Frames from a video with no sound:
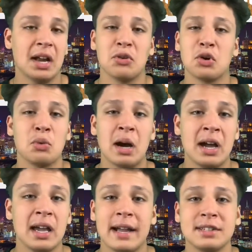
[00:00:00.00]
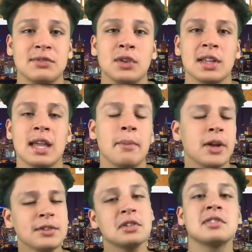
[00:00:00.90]
I don't know why. I just feel like that.
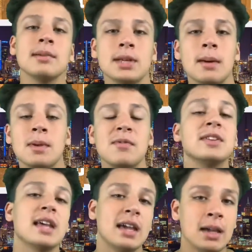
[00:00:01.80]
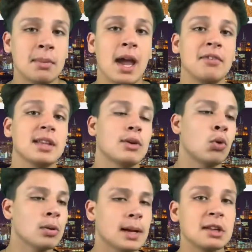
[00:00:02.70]
But also, at the same time, having that
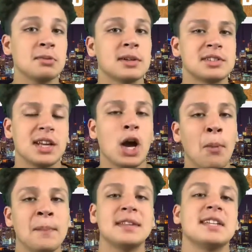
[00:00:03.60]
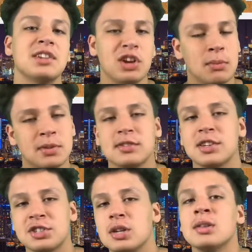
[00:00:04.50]
quarterback experience can help him at that tight end
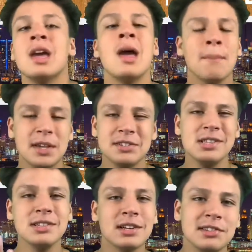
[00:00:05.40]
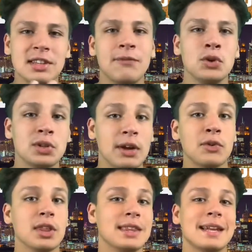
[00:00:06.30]
position because he's going to see the field
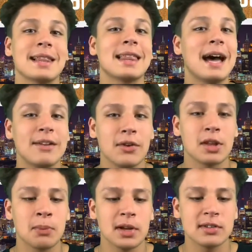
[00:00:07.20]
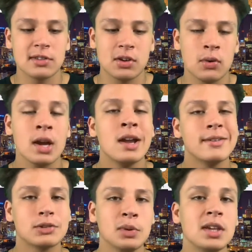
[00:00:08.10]
differently than a lot of other players do.
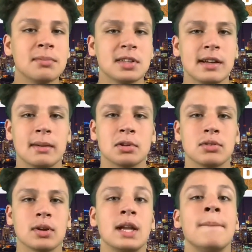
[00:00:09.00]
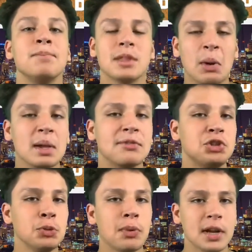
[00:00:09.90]
So he comes in at number 3. Now we have
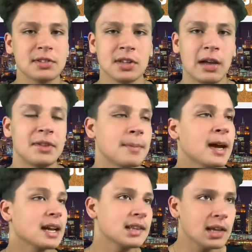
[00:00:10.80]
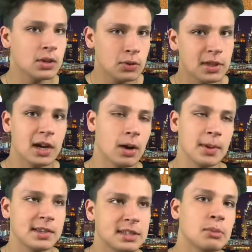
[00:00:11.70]
2 players left. I'm not going to tell you who they are
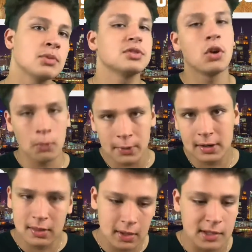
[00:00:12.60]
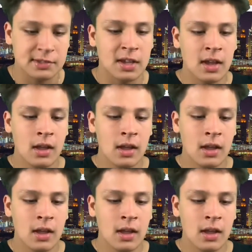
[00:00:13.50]
because that ruins the whole point of the list.